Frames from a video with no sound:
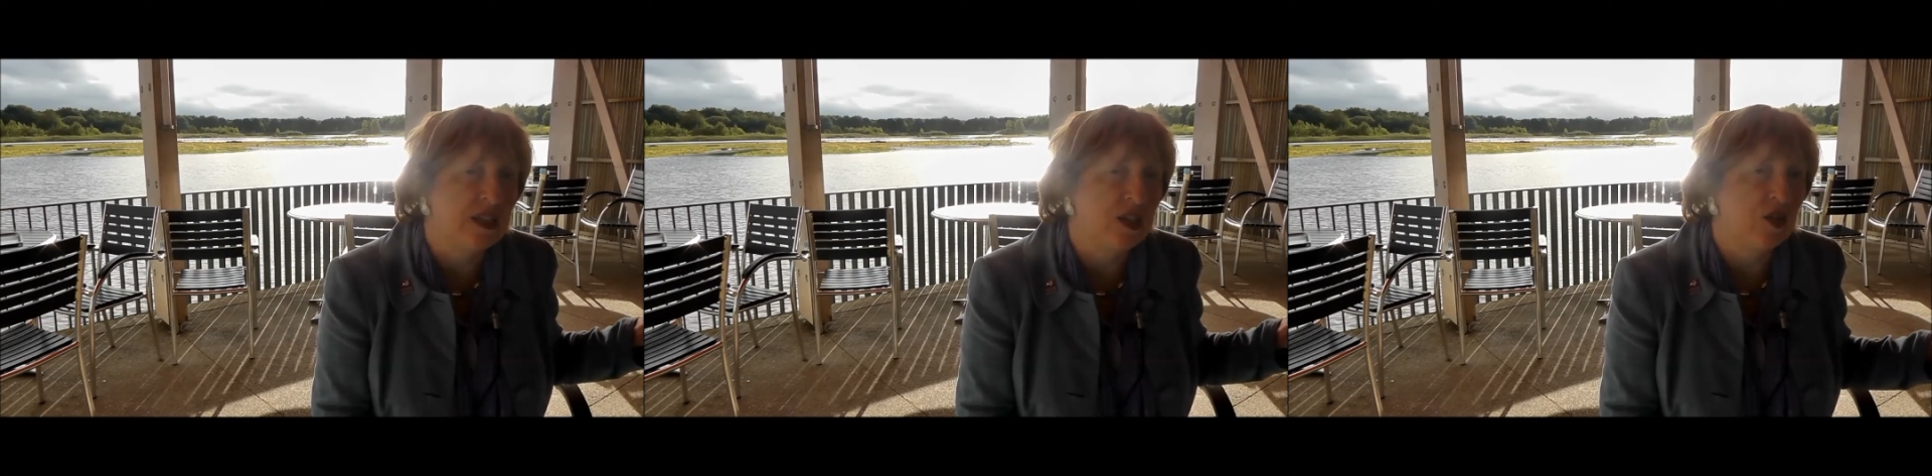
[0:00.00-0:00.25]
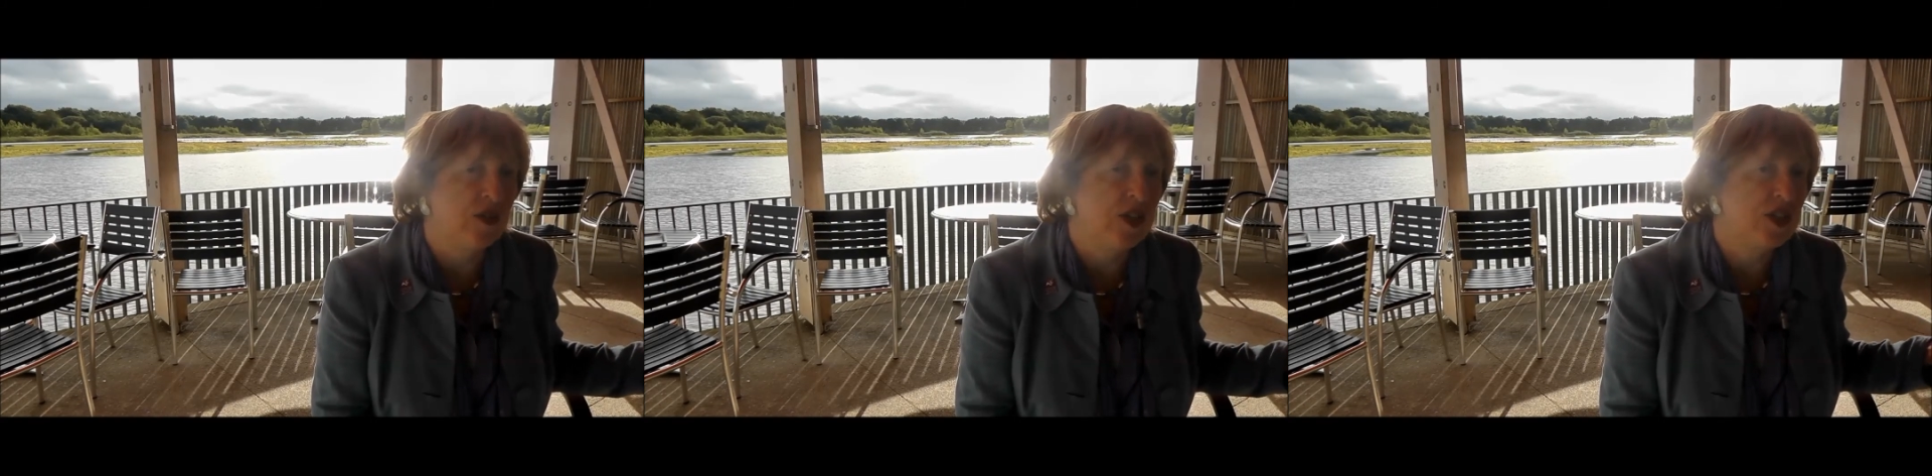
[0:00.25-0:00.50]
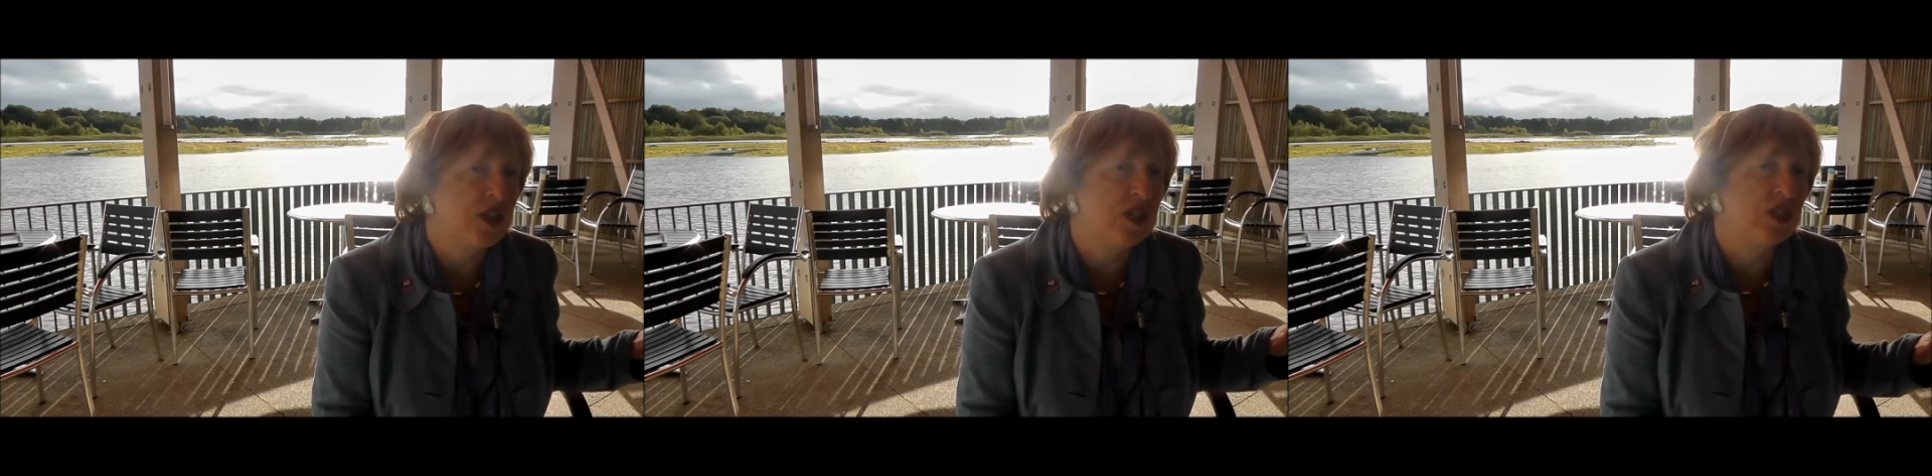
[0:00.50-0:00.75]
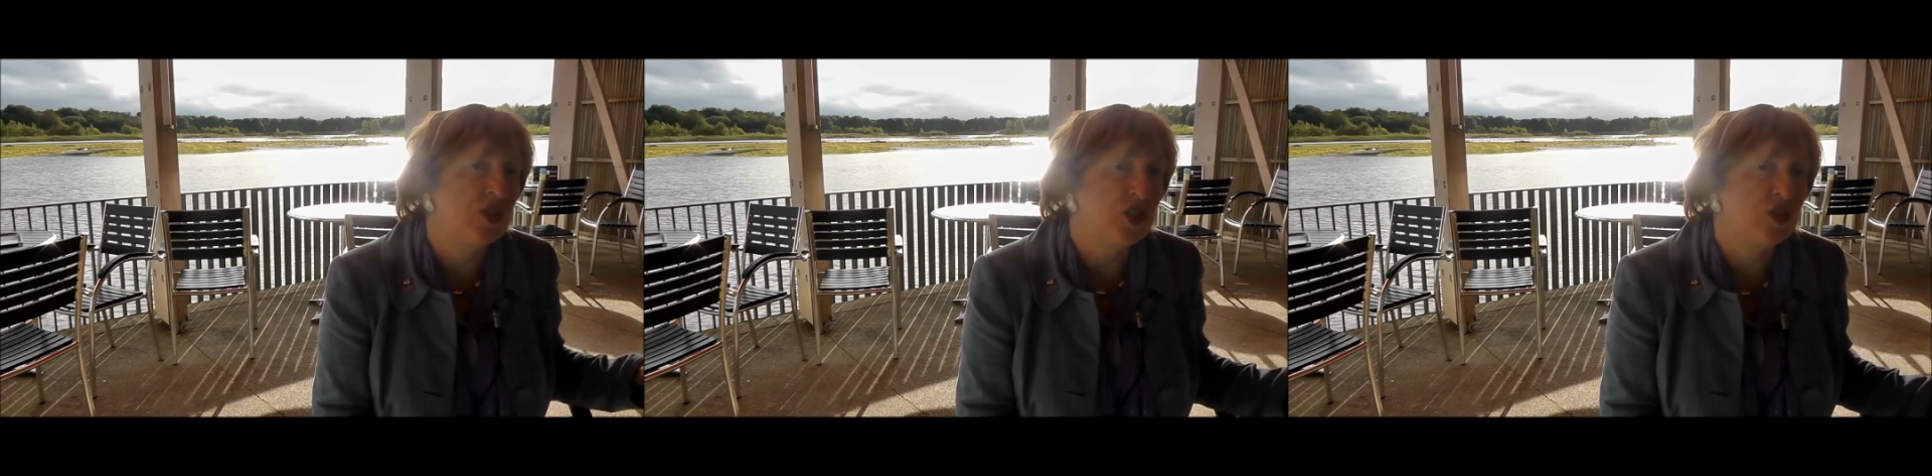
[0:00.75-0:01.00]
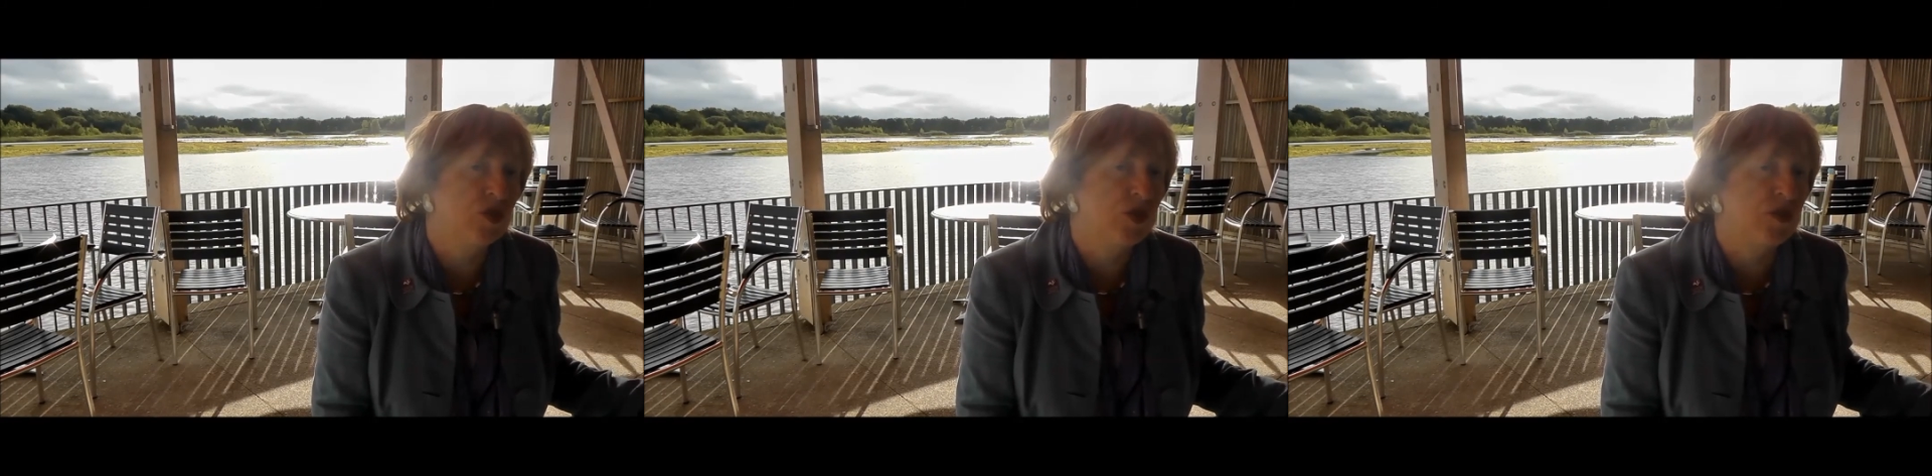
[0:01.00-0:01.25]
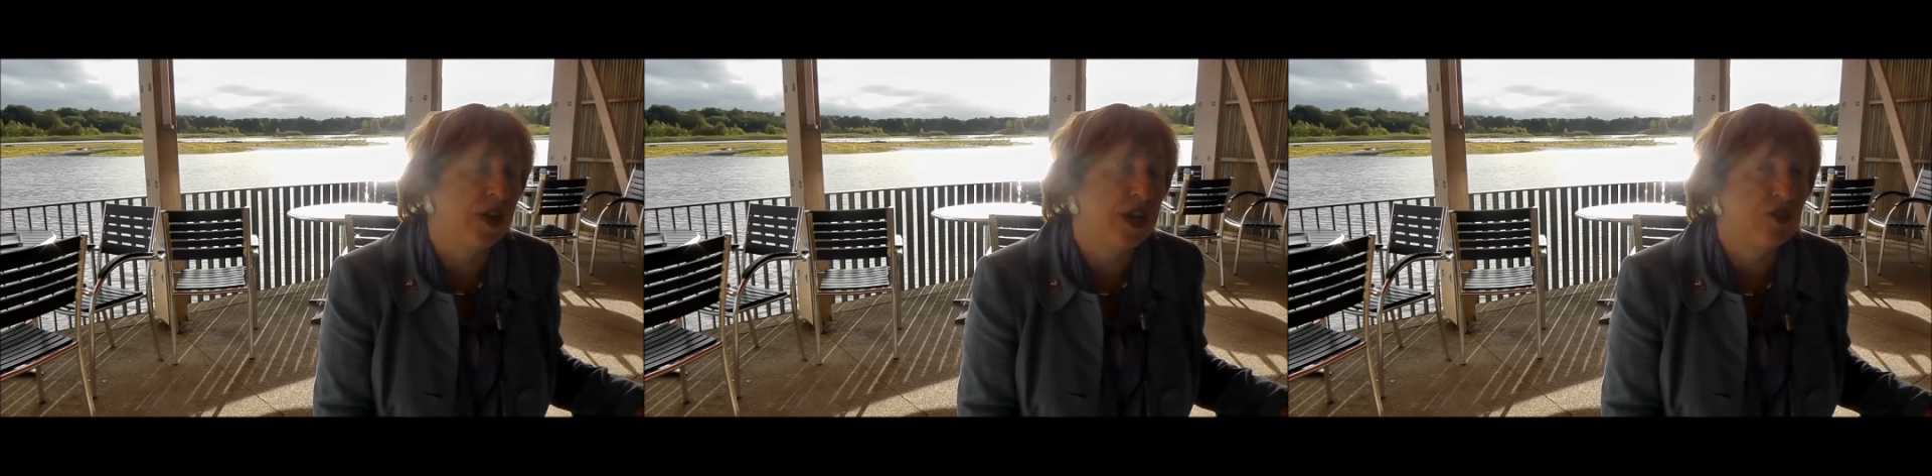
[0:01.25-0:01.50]
and the universities and schools
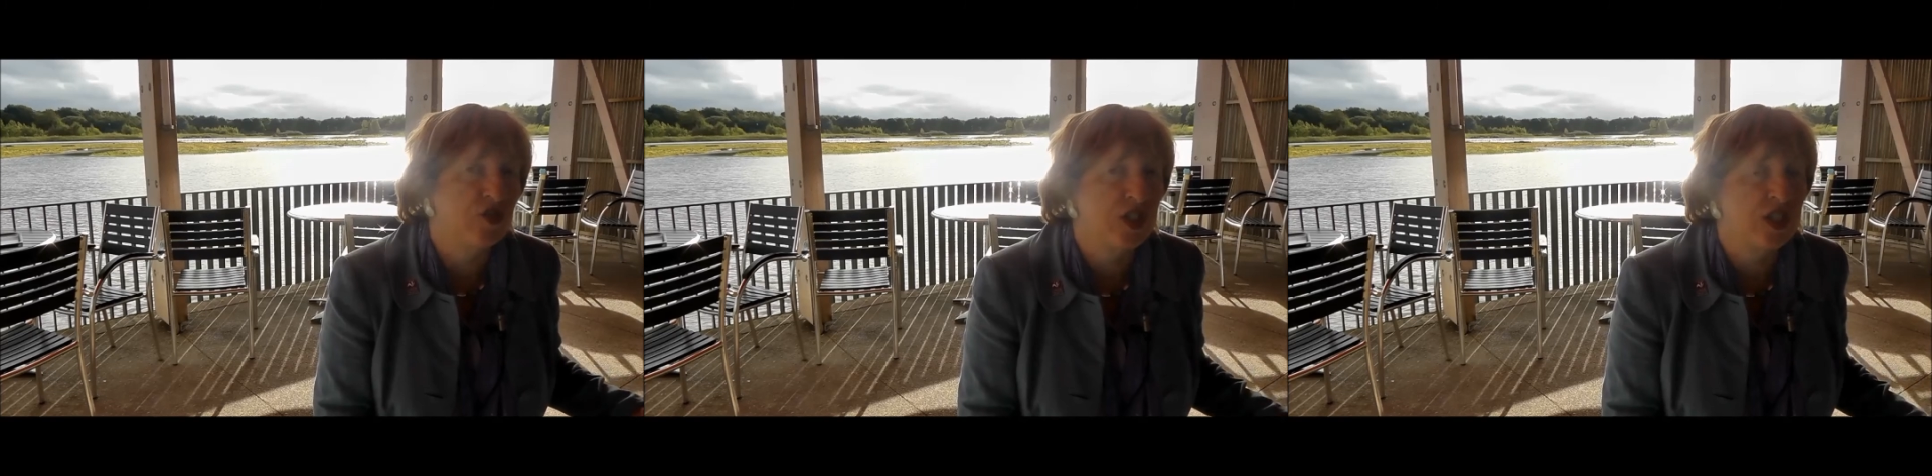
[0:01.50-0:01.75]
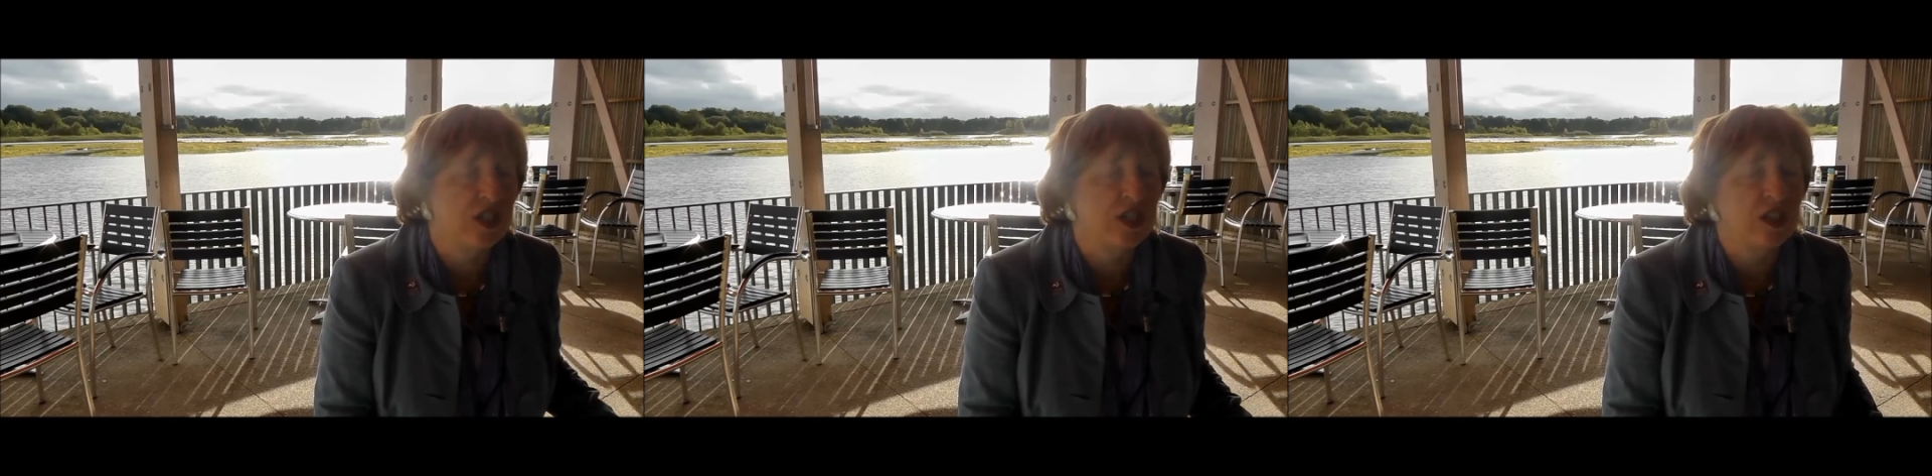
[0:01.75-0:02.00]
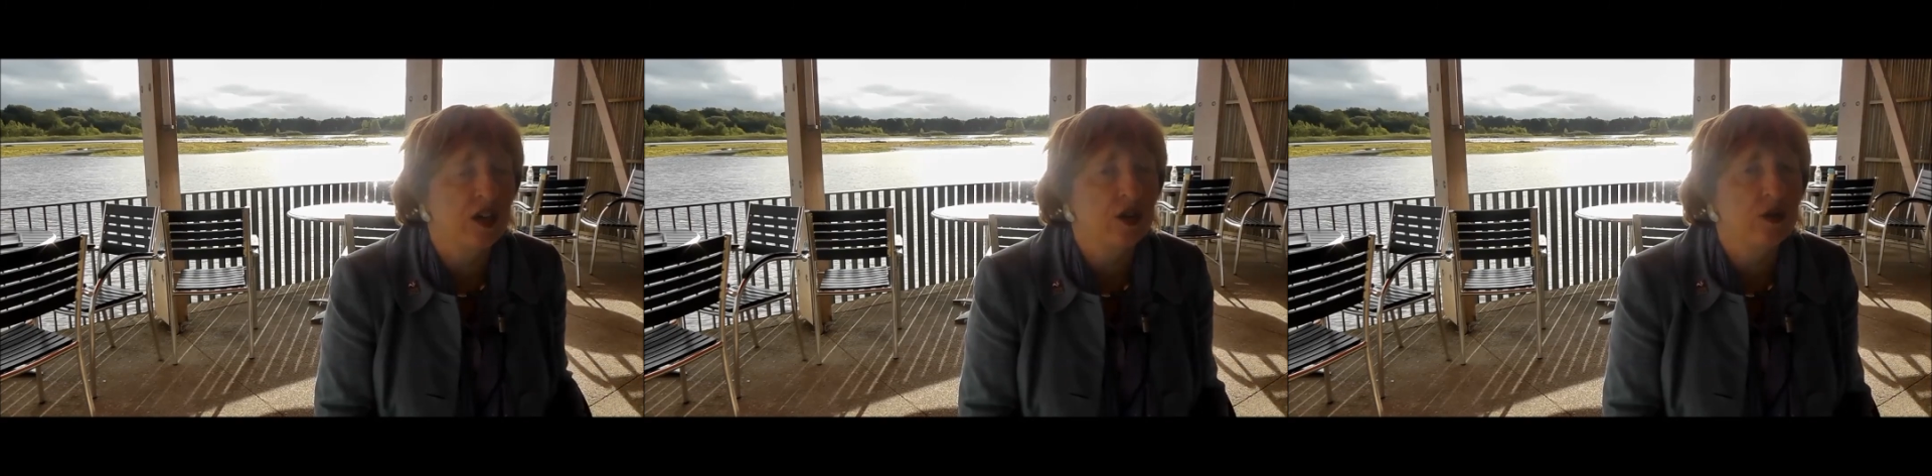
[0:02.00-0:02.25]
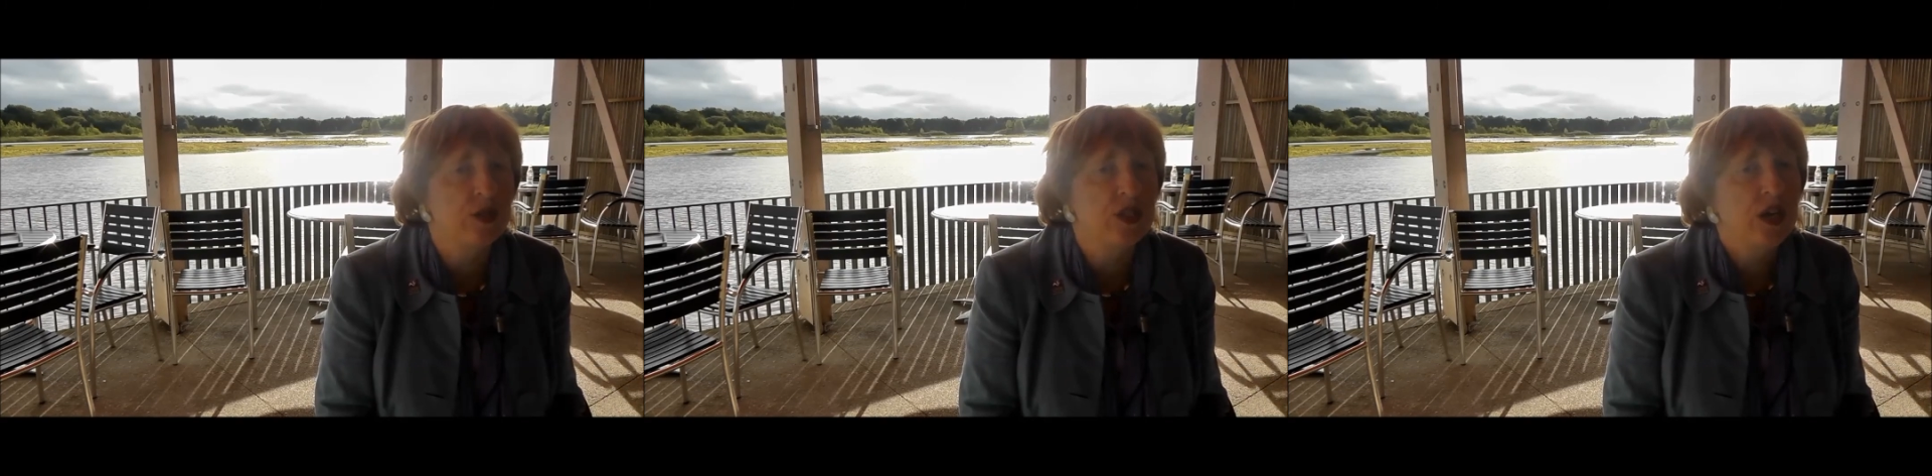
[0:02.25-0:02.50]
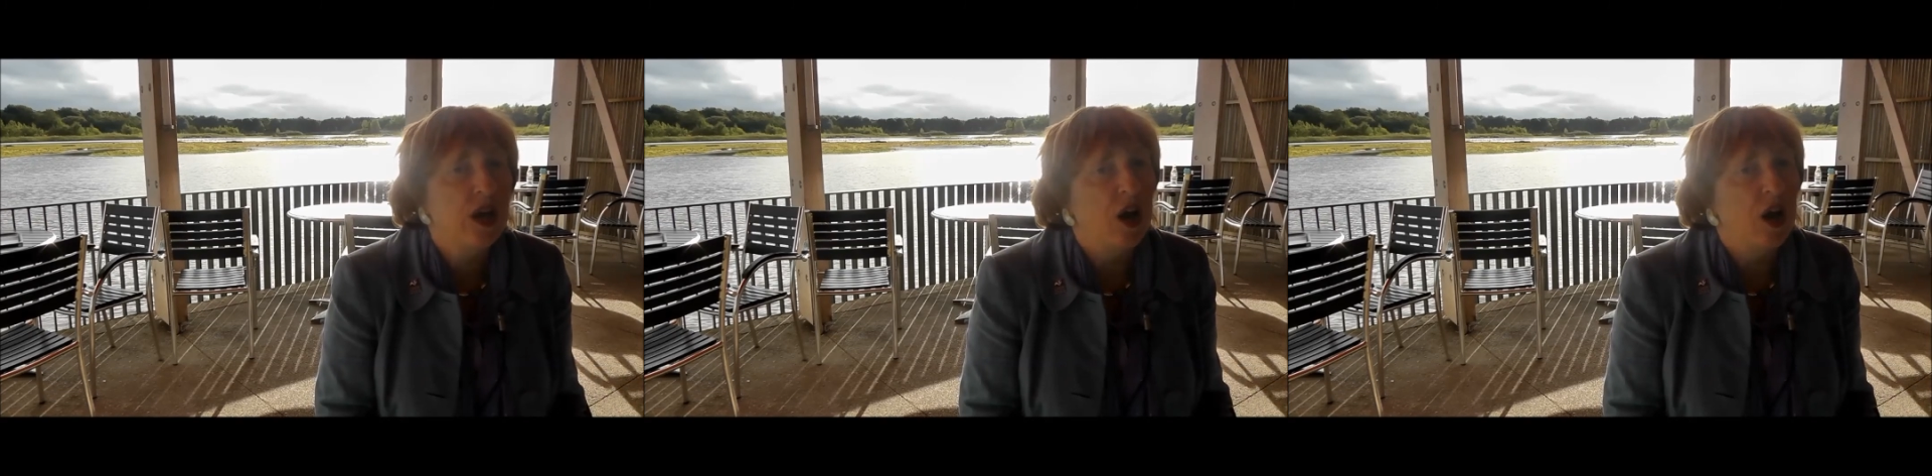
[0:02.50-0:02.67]
are very interested in those,